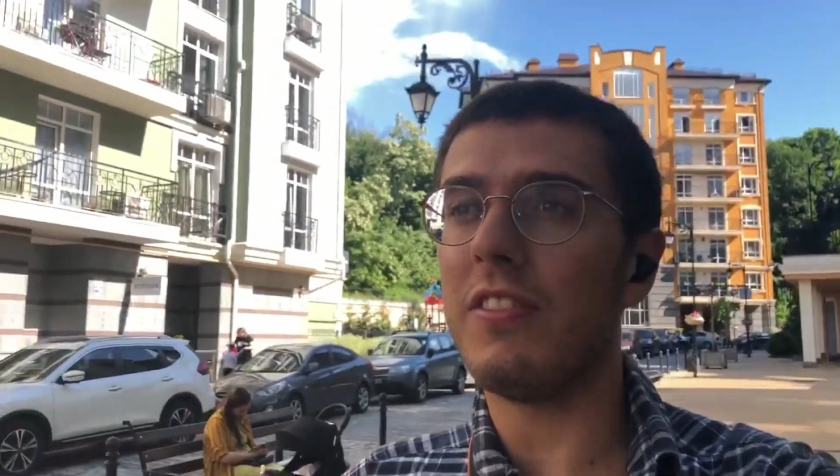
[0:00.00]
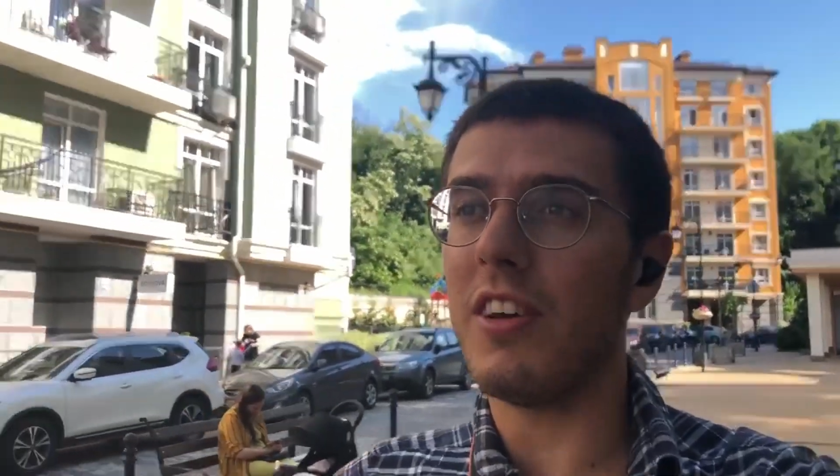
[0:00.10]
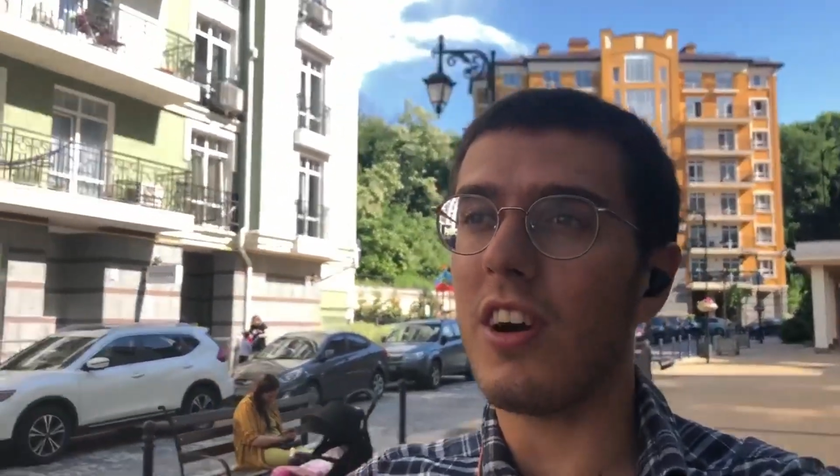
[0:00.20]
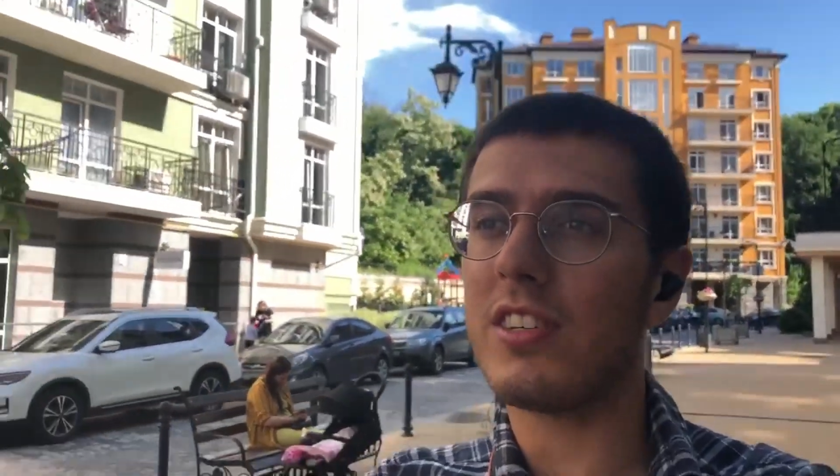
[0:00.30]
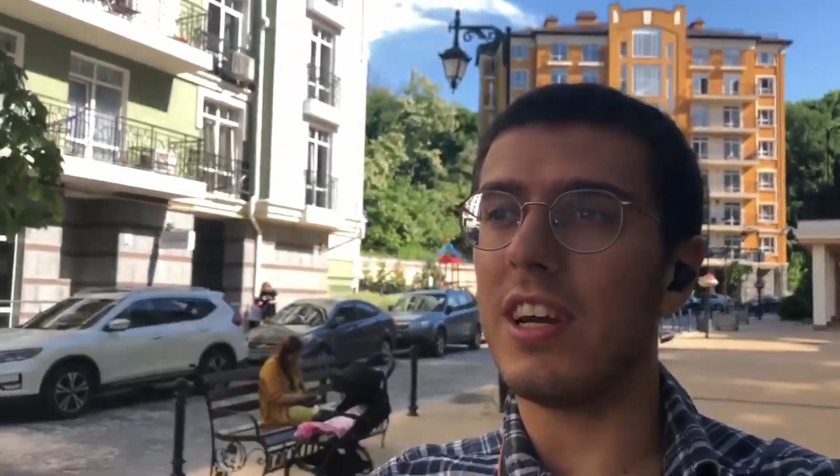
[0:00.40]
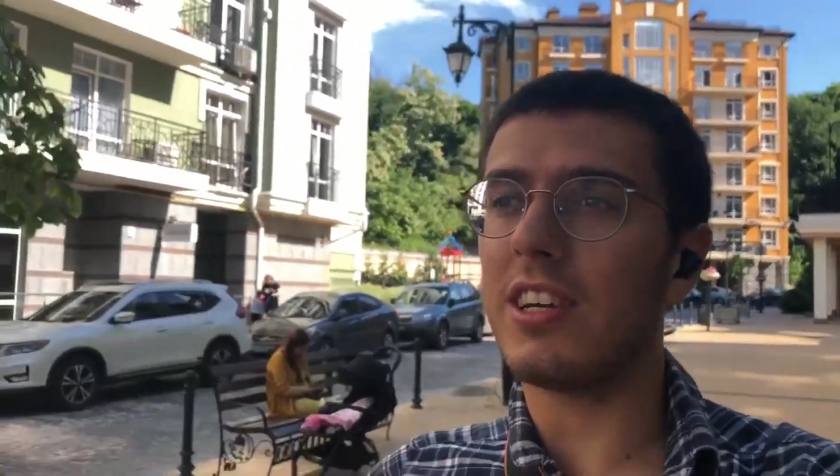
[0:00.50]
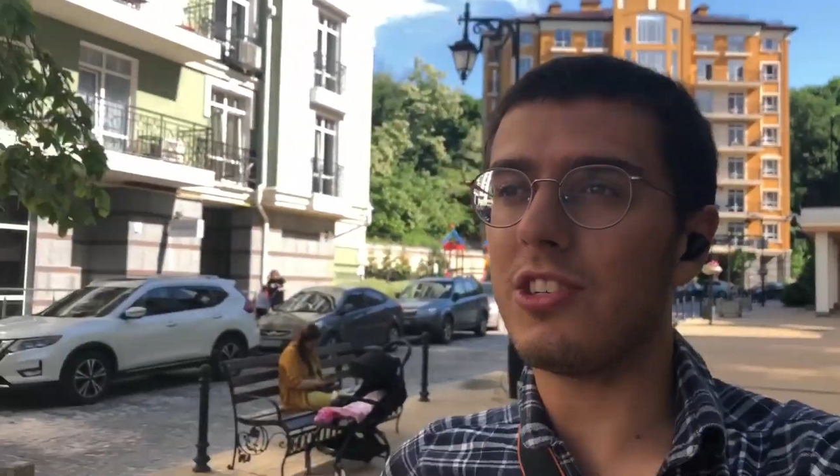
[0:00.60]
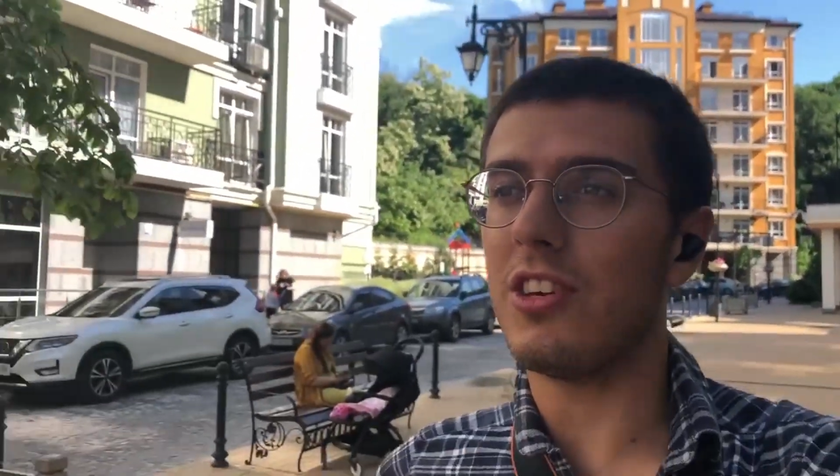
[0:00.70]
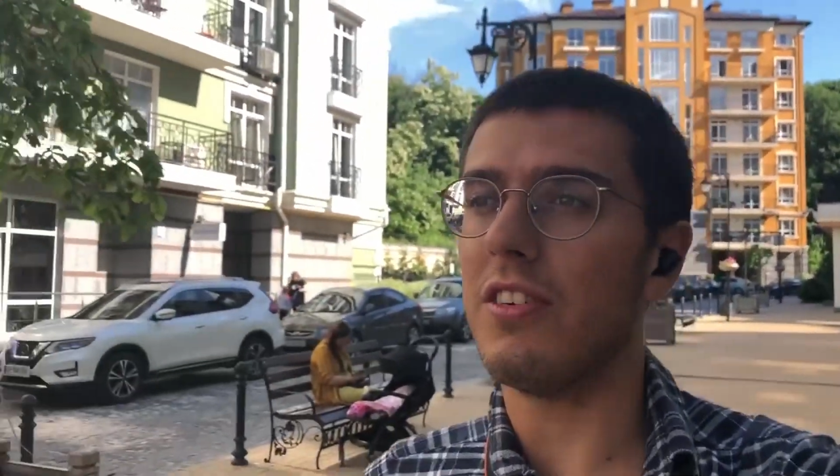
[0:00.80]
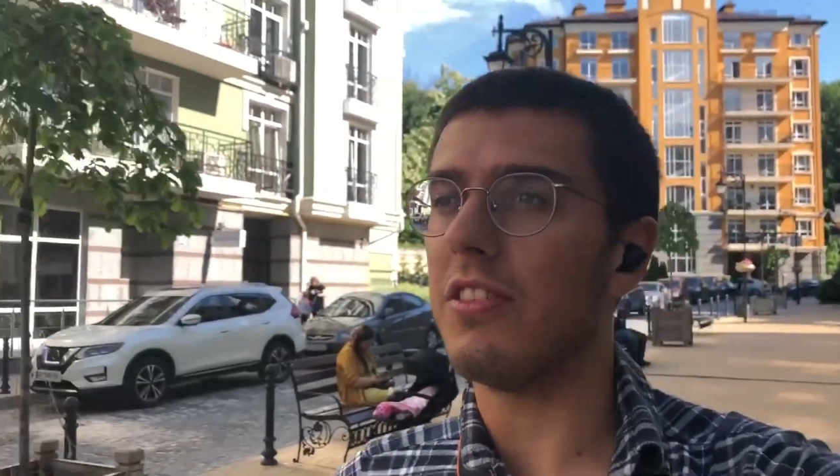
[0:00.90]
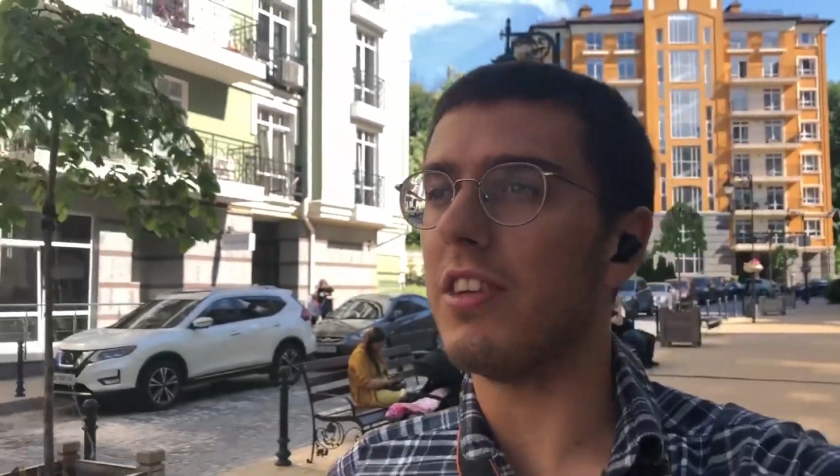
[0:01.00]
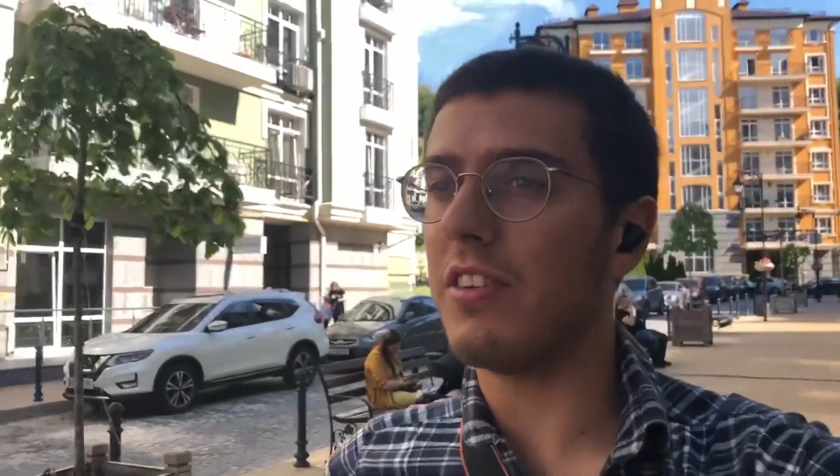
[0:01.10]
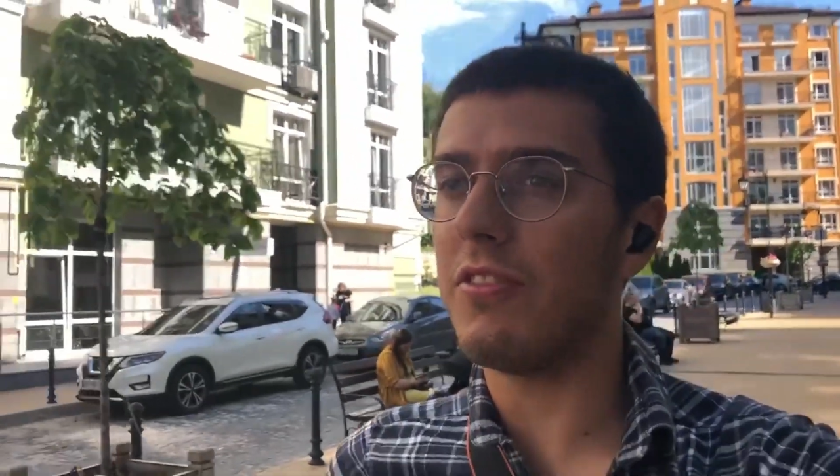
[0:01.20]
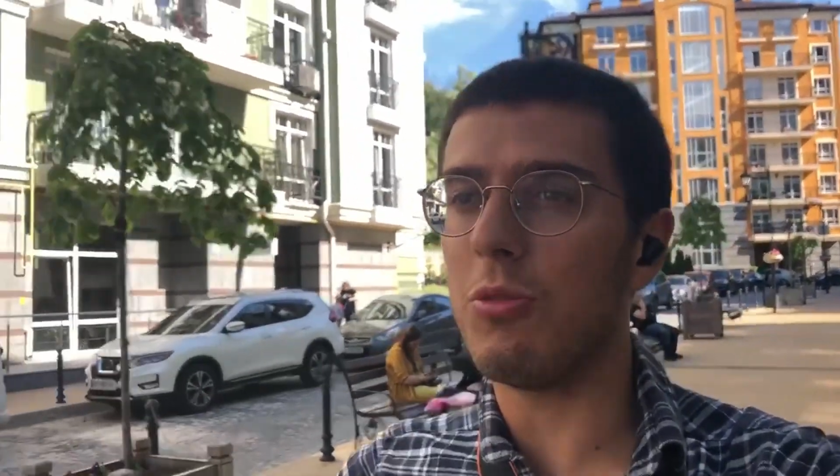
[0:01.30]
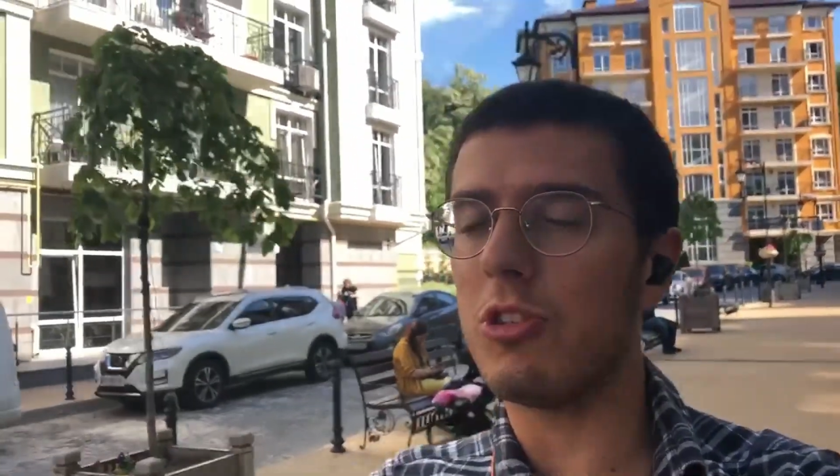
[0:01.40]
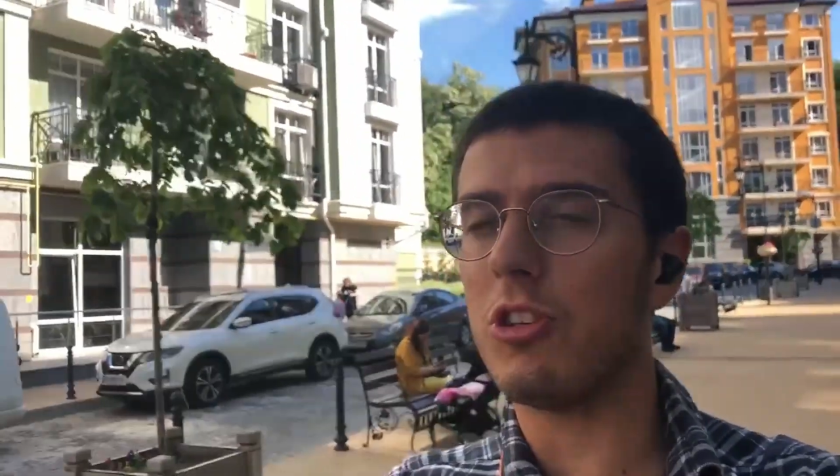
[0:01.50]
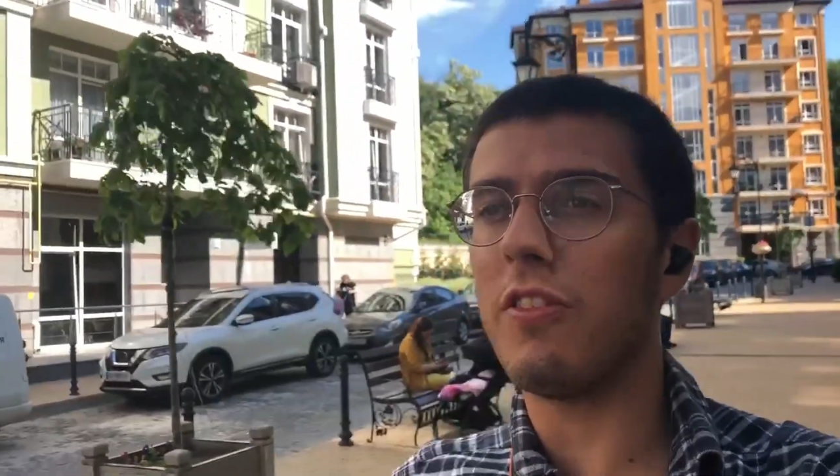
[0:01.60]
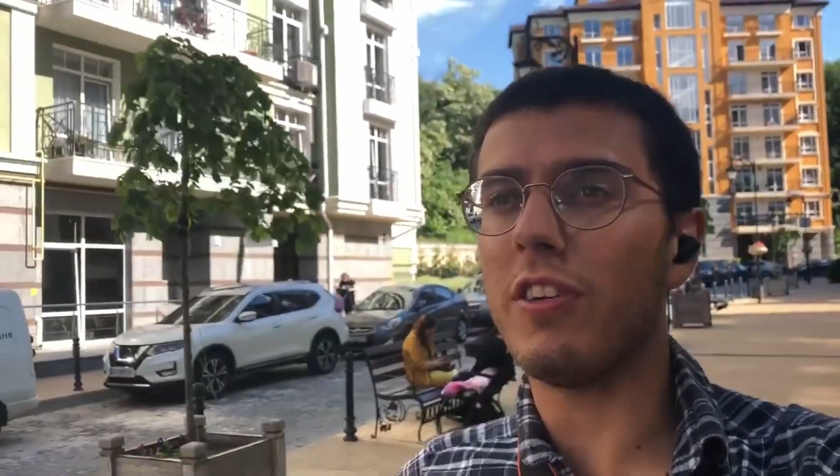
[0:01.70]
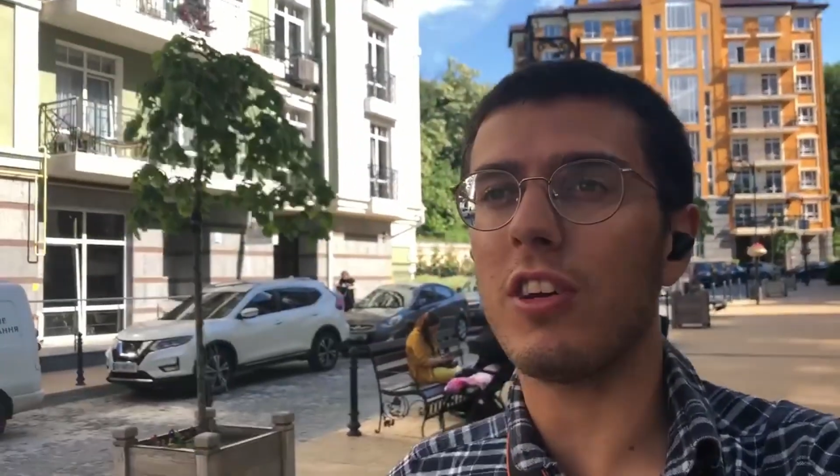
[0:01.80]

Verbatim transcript: of the architecture of the former Soviet